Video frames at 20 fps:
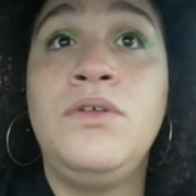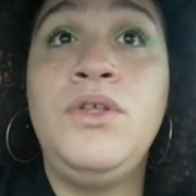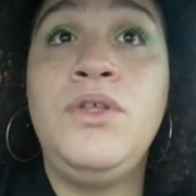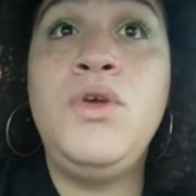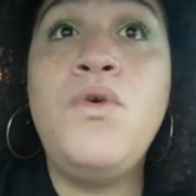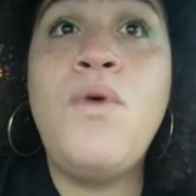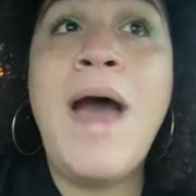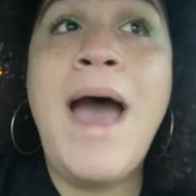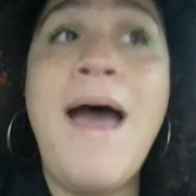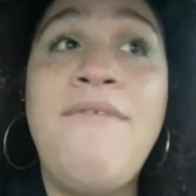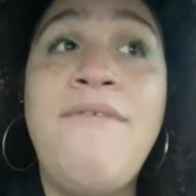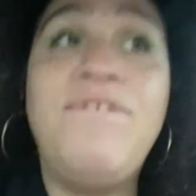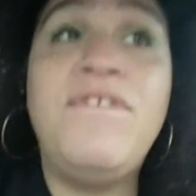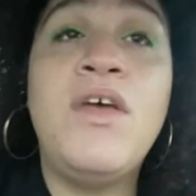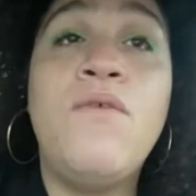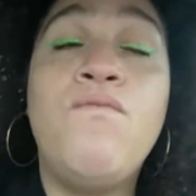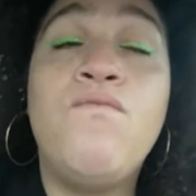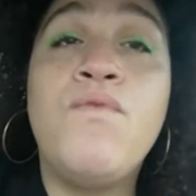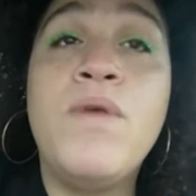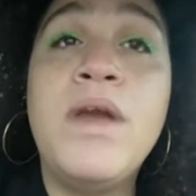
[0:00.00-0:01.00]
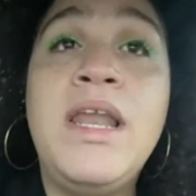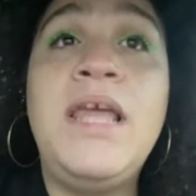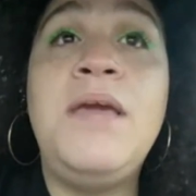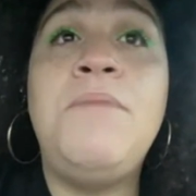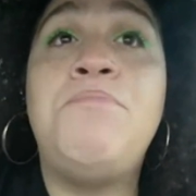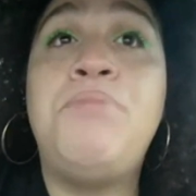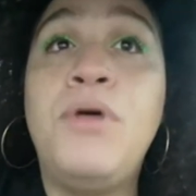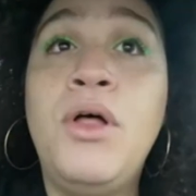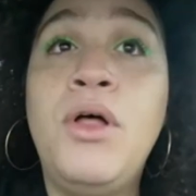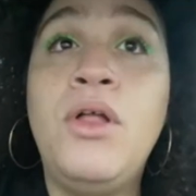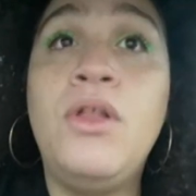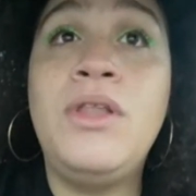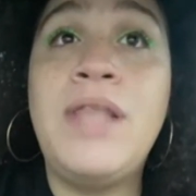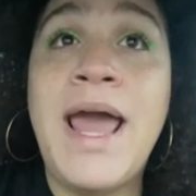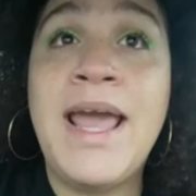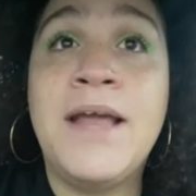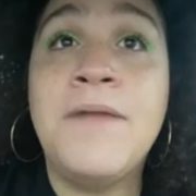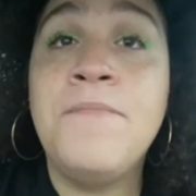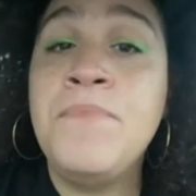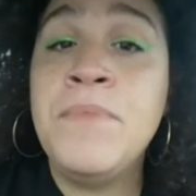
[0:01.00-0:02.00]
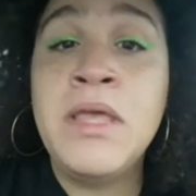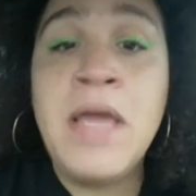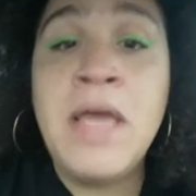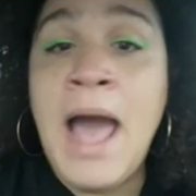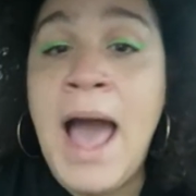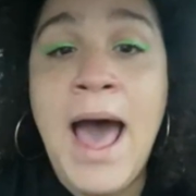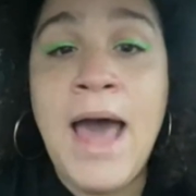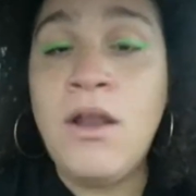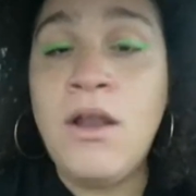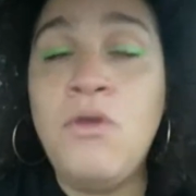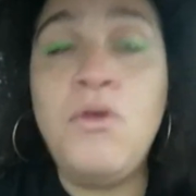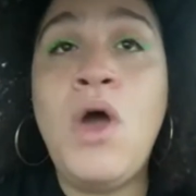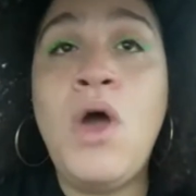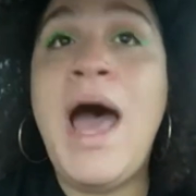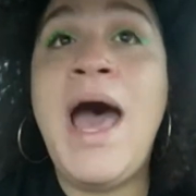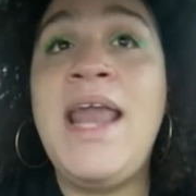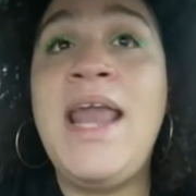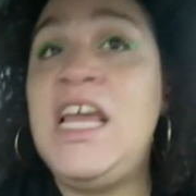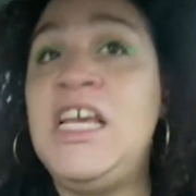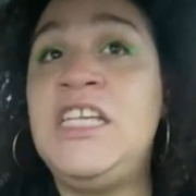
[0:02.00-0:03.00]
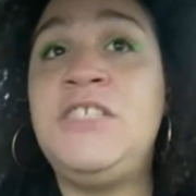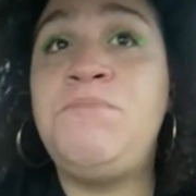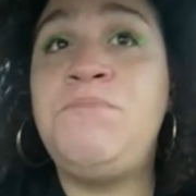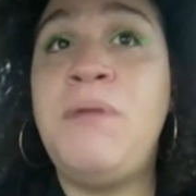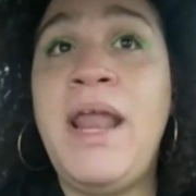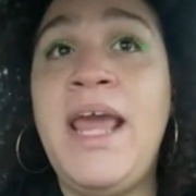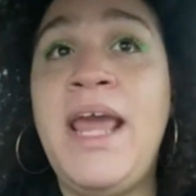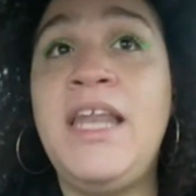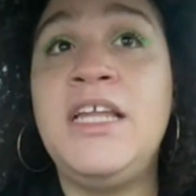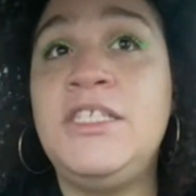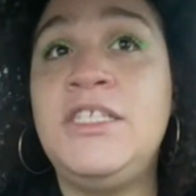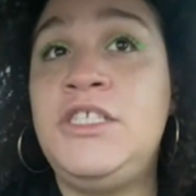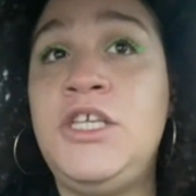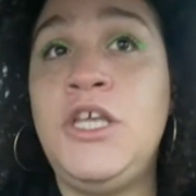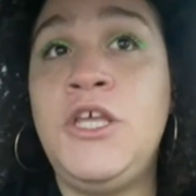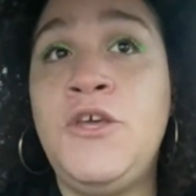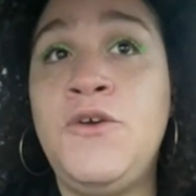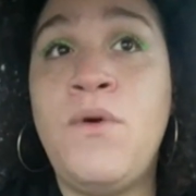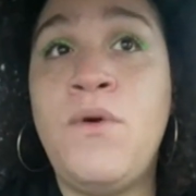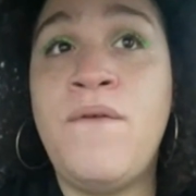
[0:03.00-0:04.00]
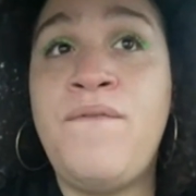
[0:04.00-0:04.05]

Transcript: You have to really pull, like, I don't know how to explain it to you.